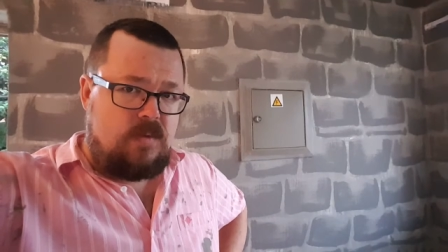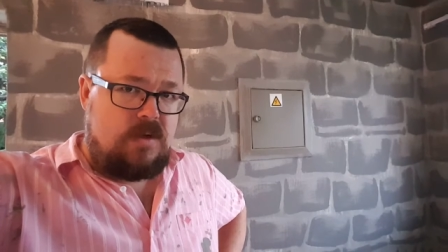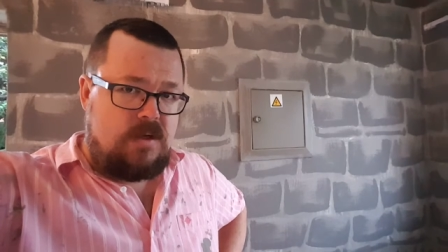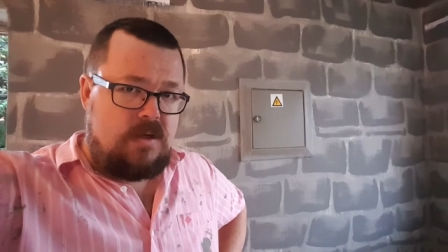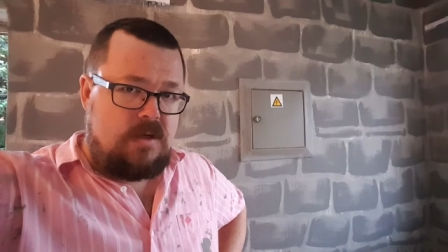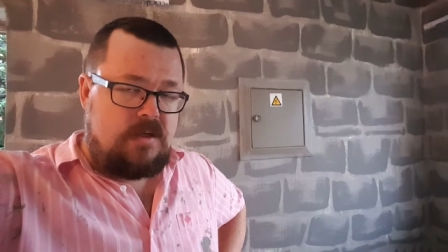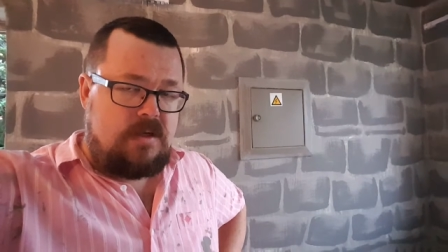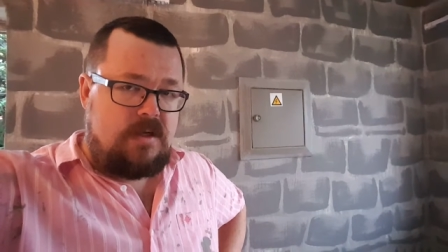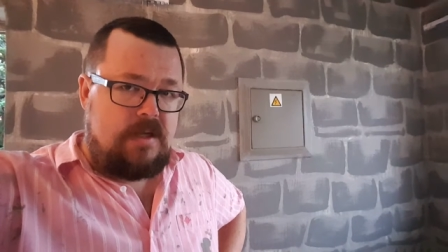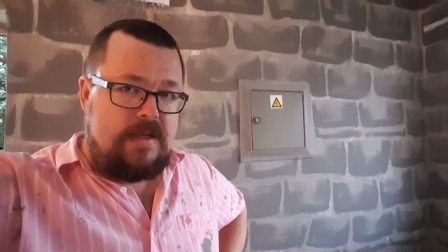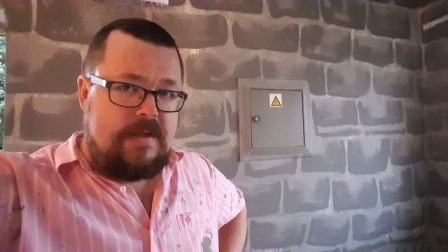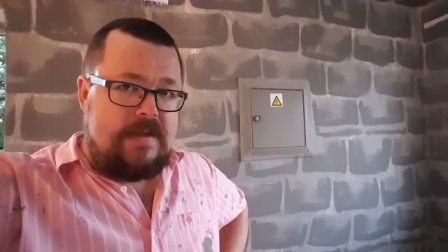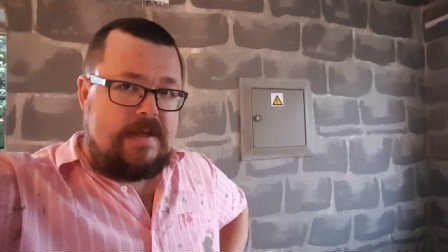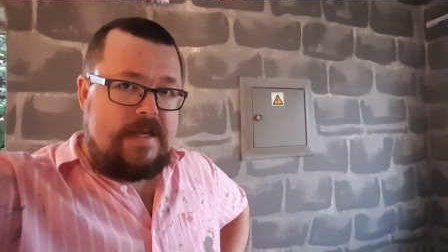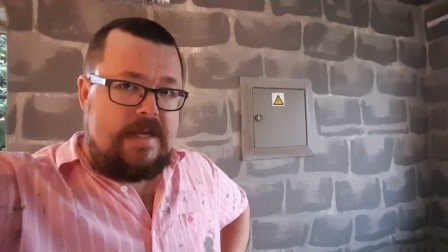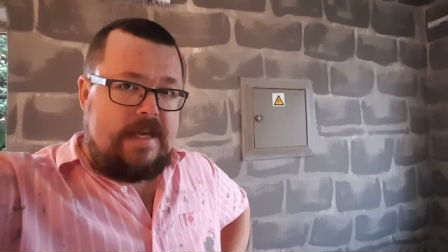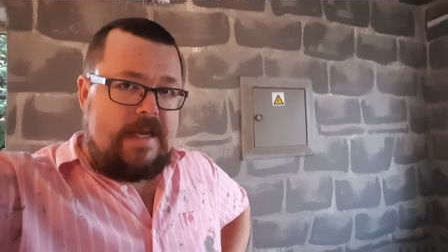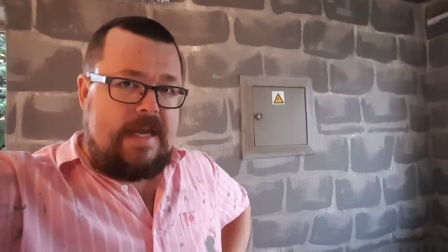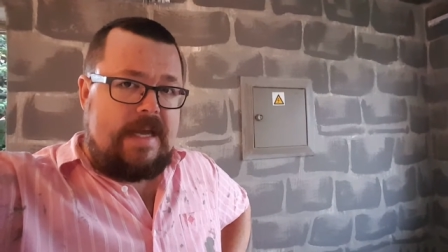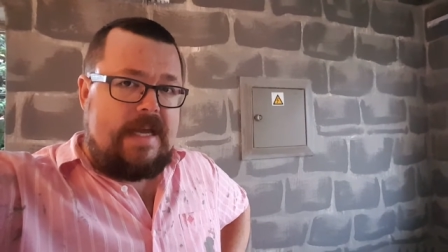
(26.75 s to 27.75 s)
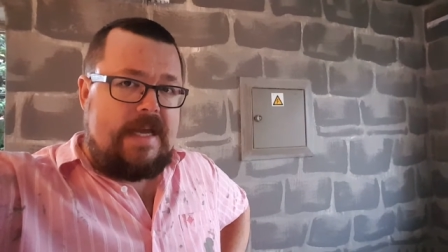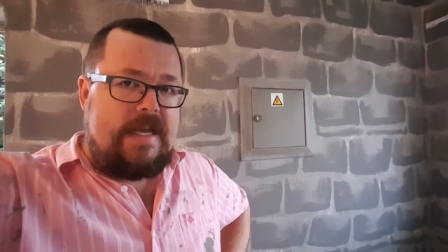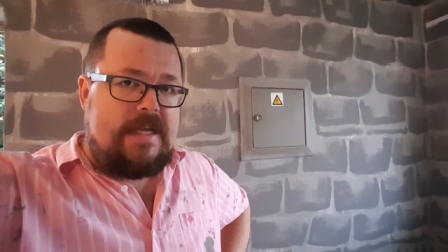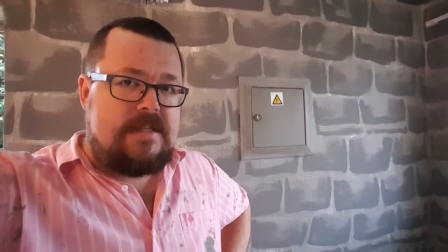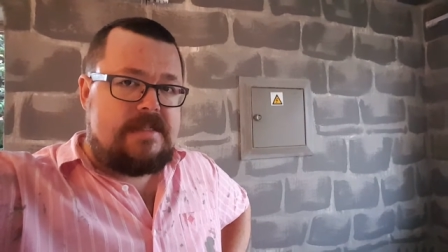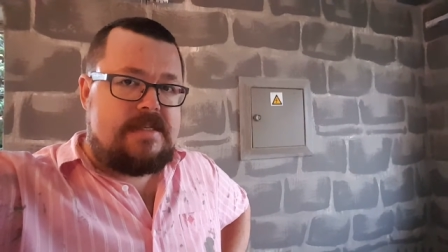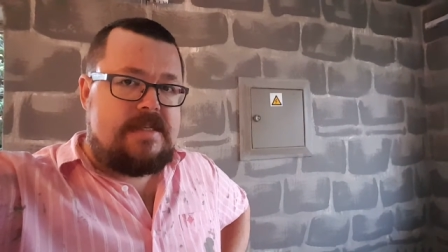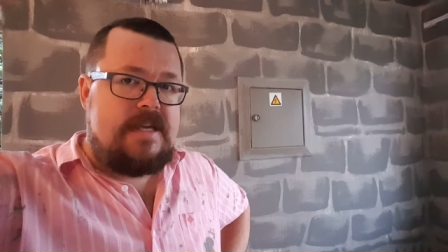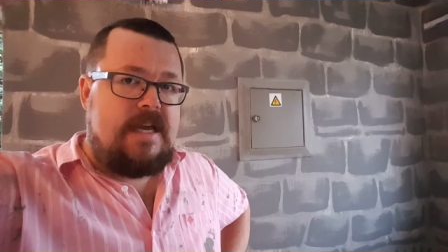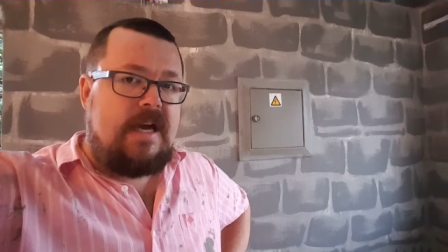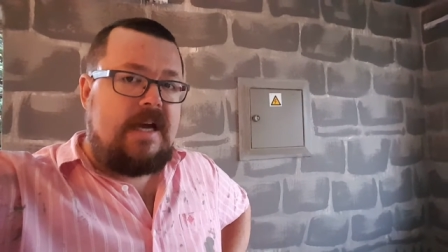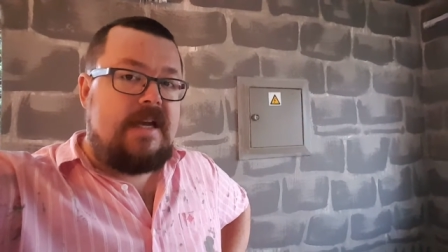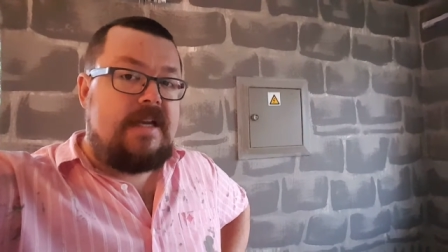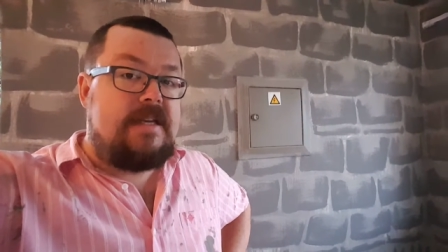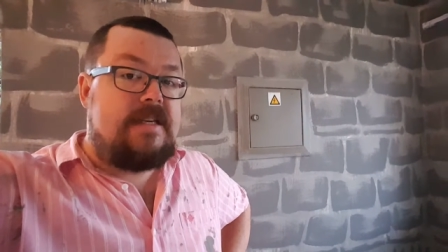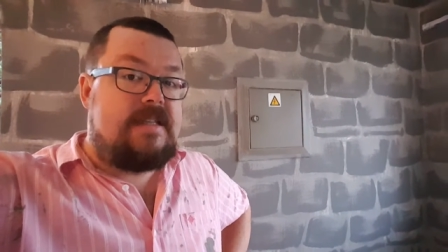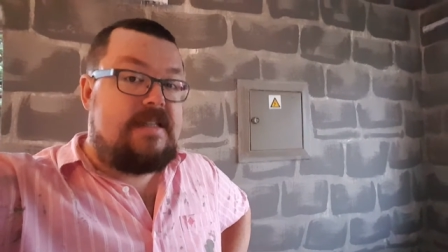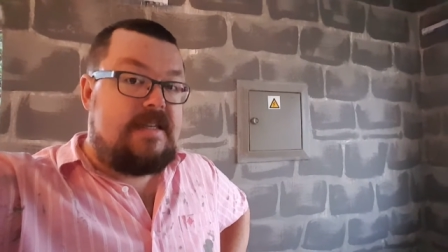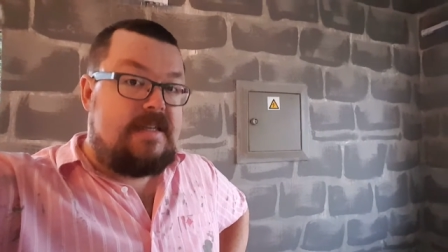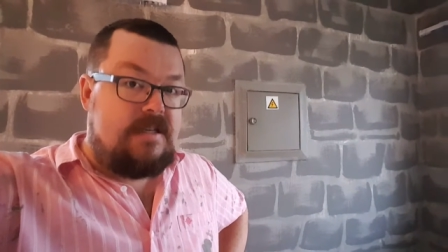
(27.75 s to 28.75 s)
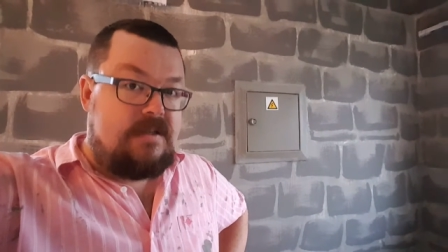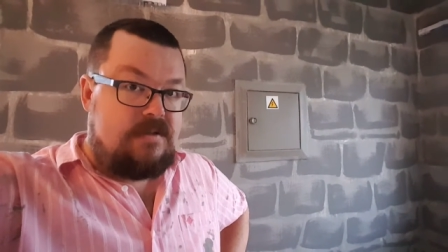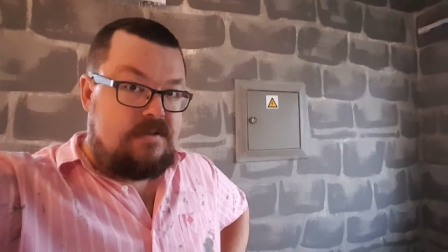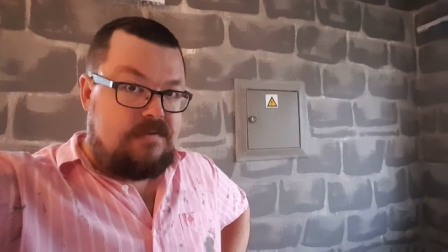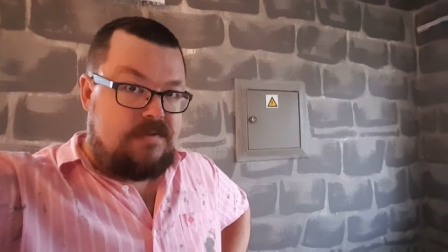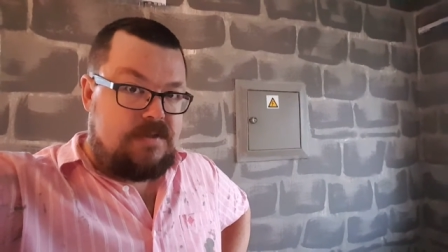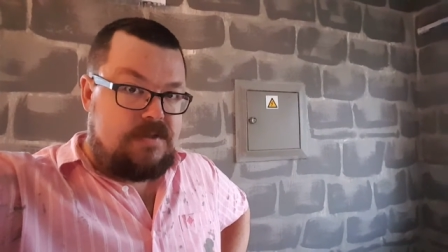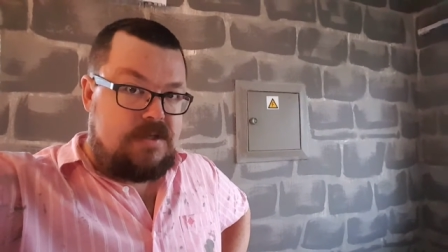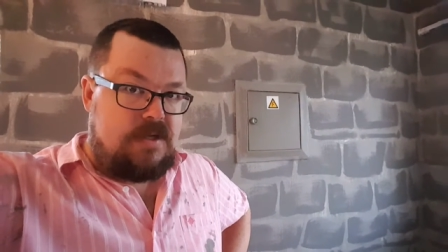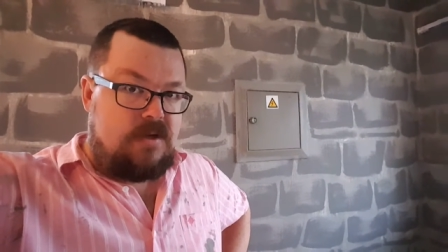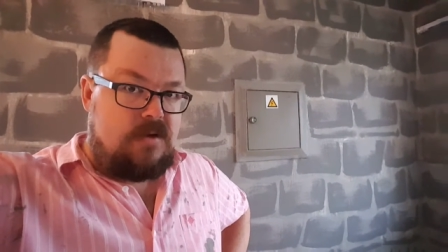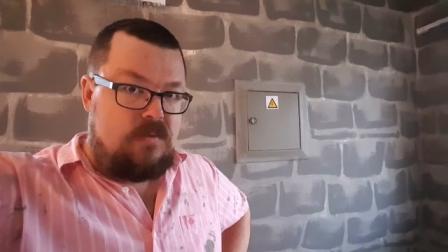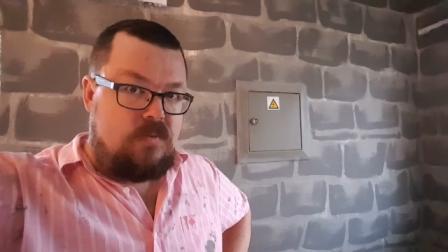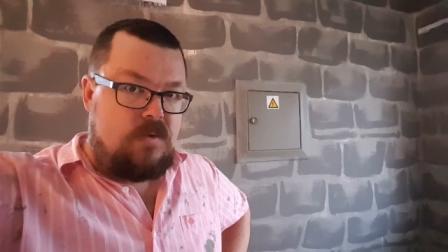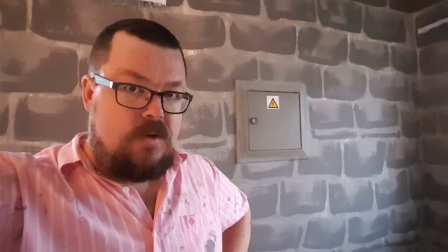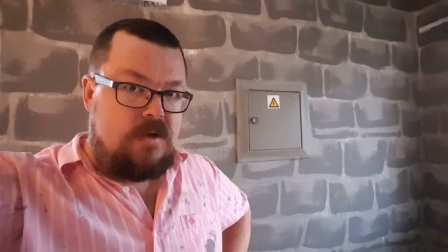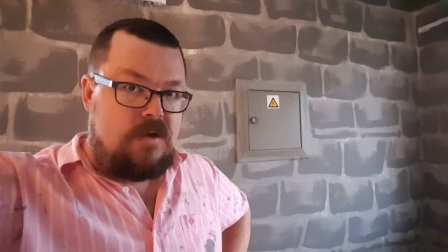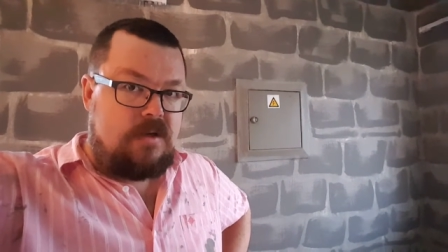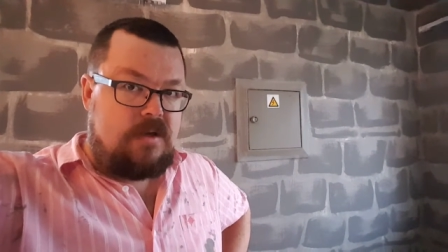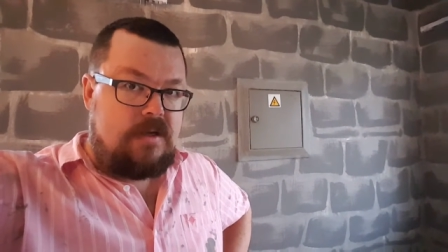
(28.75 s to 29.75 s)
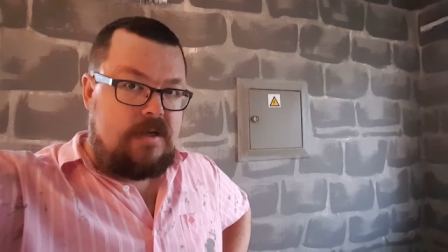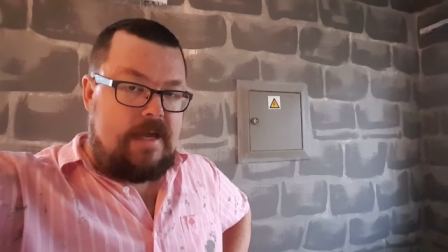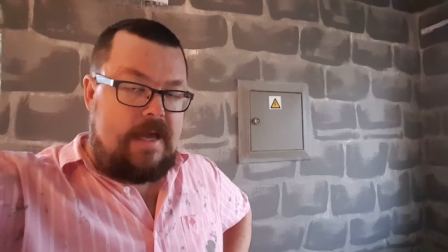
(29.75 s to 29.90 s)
work it's the idea of stonework.